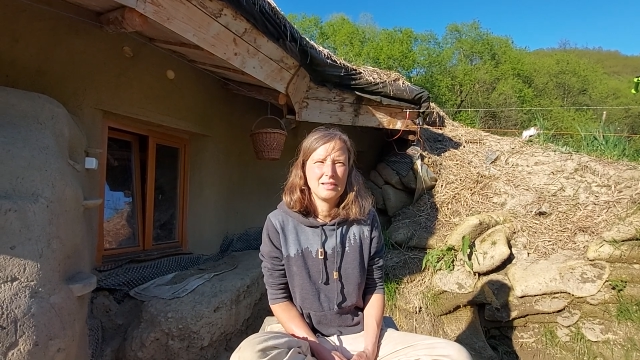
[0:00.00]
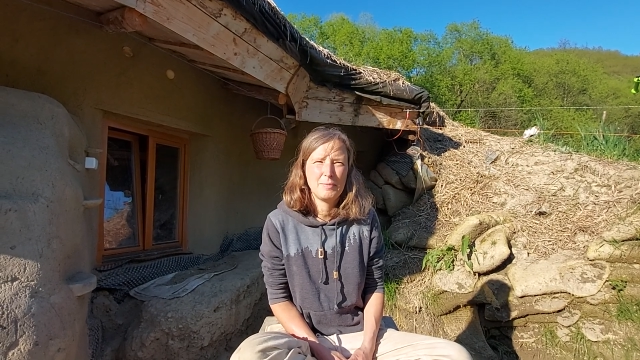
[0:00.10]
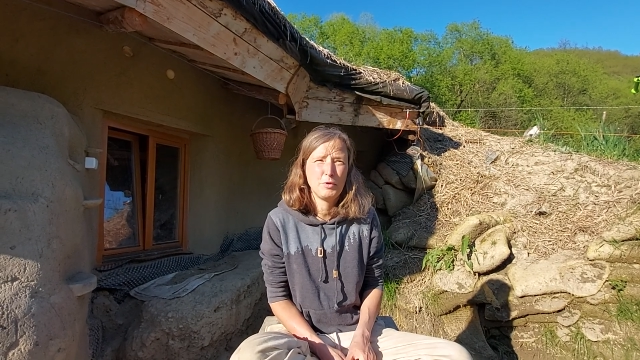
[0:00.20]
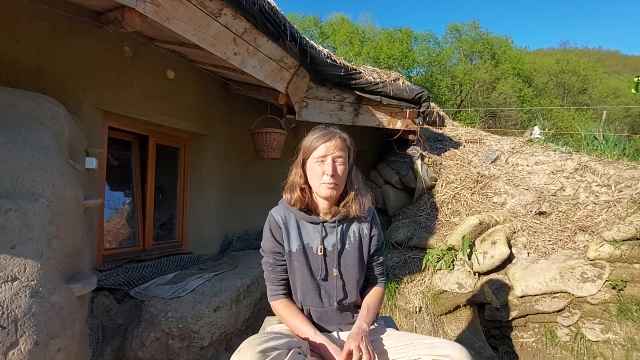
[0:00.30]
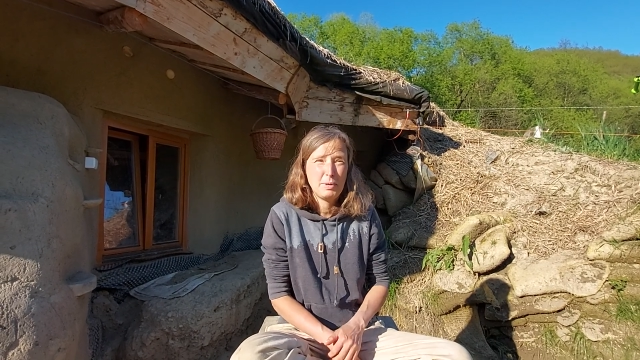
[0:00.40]

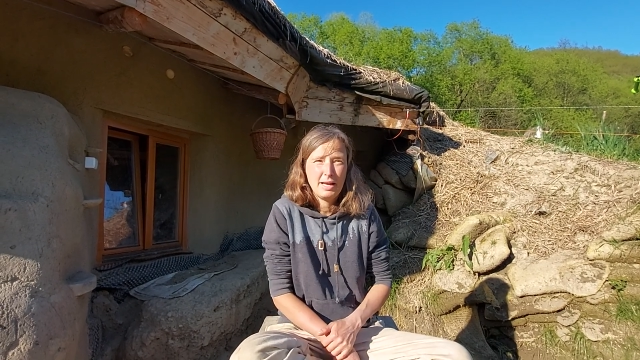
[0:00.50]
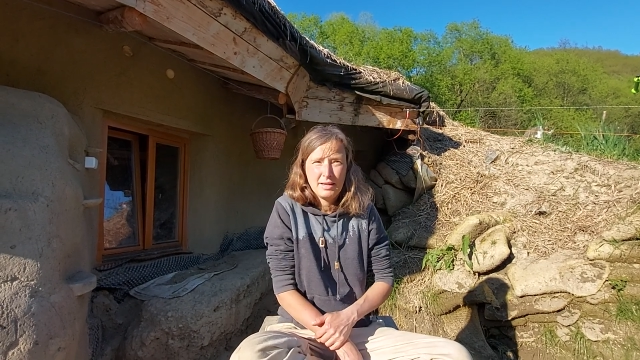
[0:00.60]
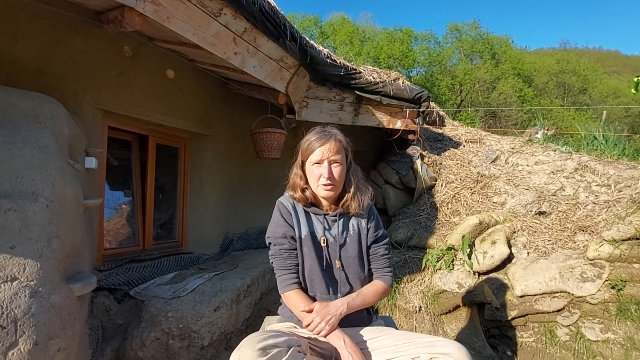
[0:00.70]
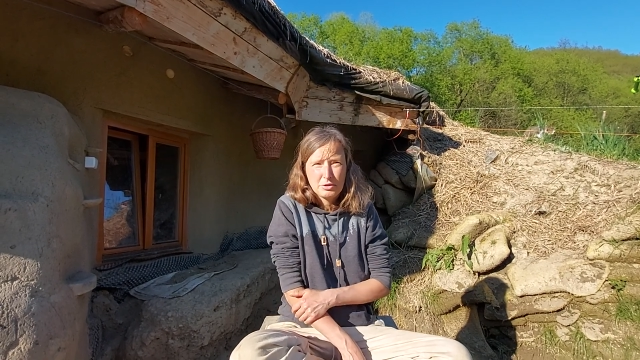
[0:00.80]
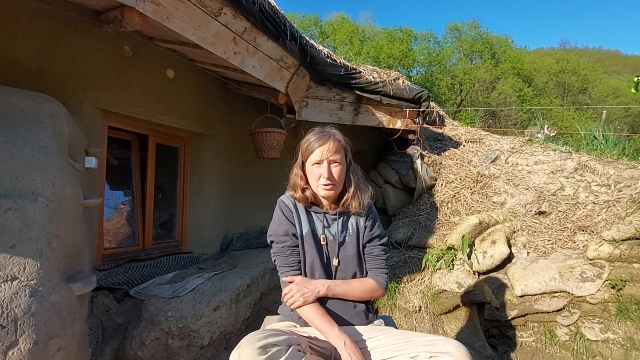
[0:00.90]
I'm not
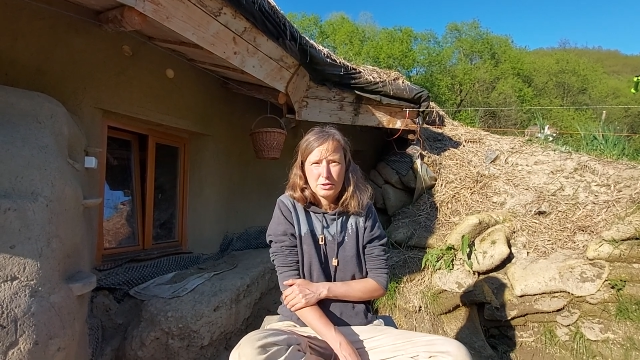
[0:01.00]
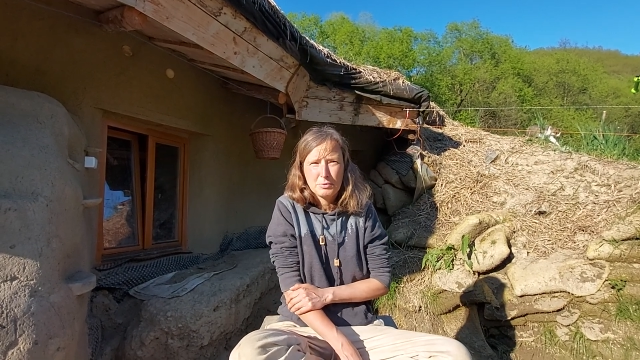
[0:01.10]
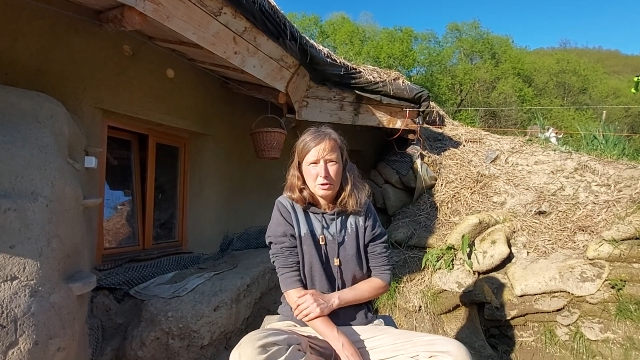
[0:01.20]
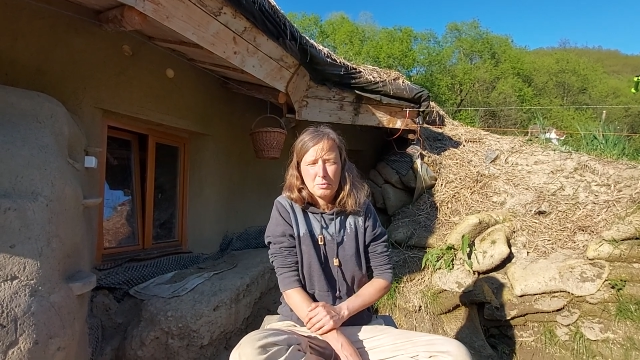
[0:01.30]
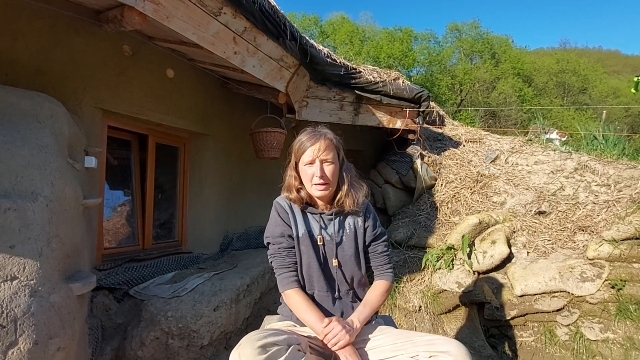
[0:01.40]
planning to use
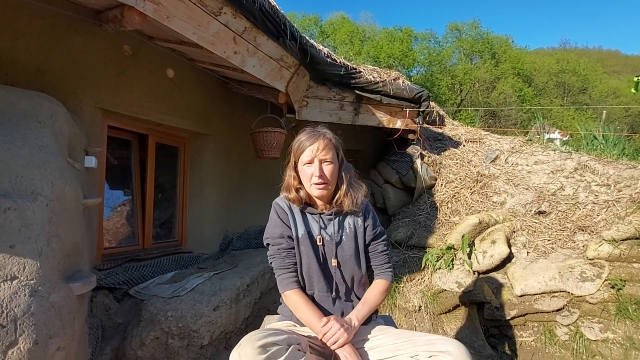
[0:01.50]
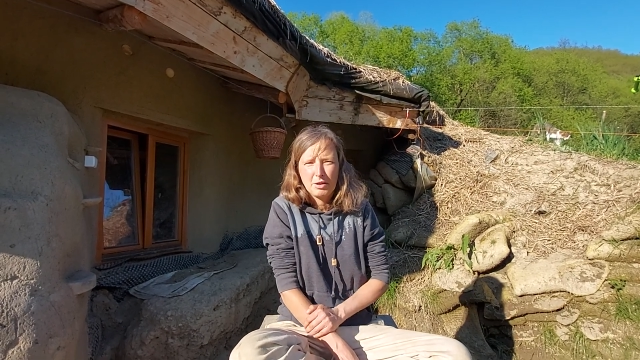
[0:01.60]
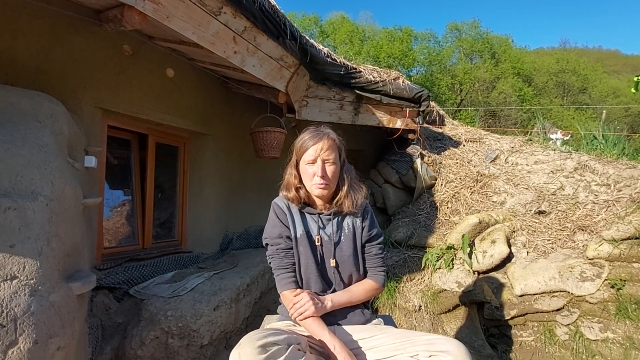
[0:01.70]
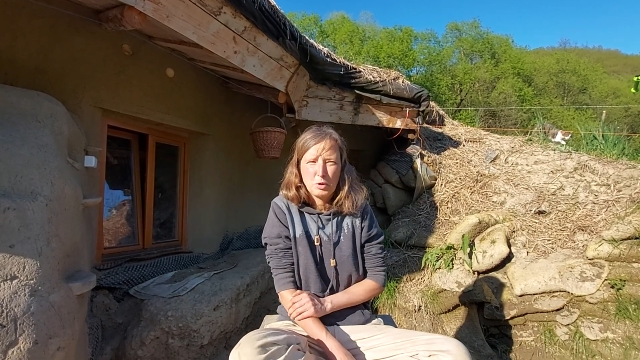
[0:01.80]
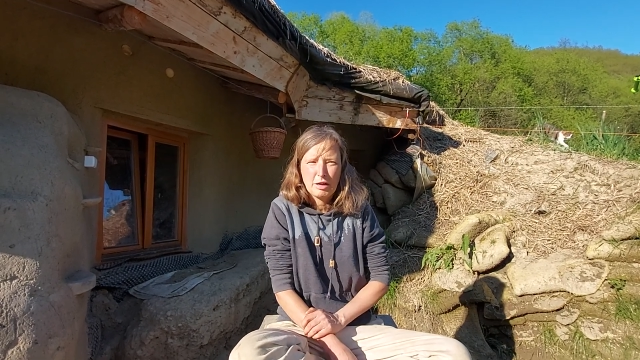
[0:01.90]
workaway a
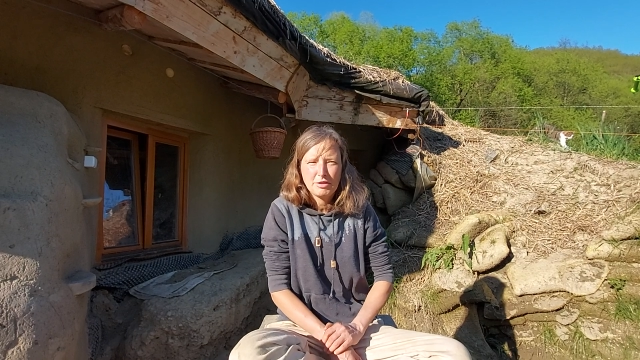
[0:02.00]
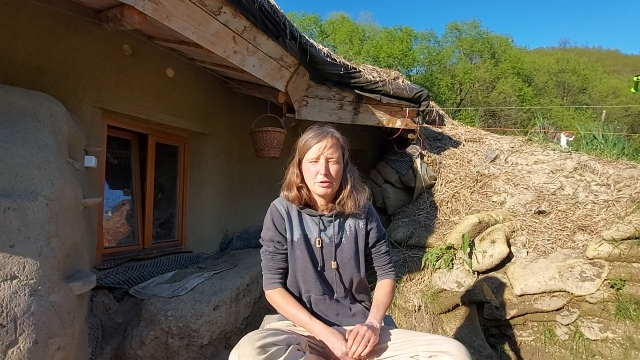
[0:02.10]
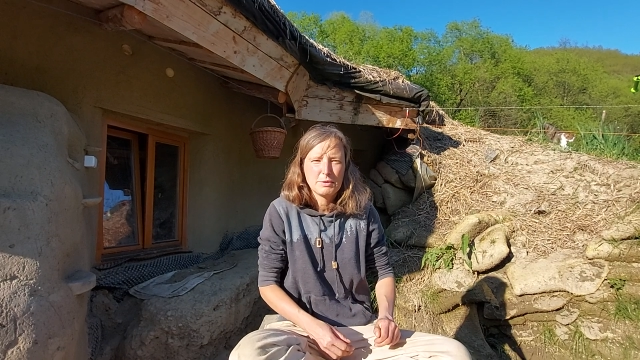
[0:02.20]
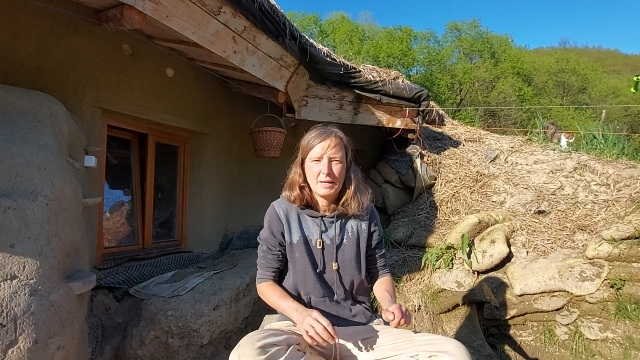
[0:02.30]
lot more afterwards.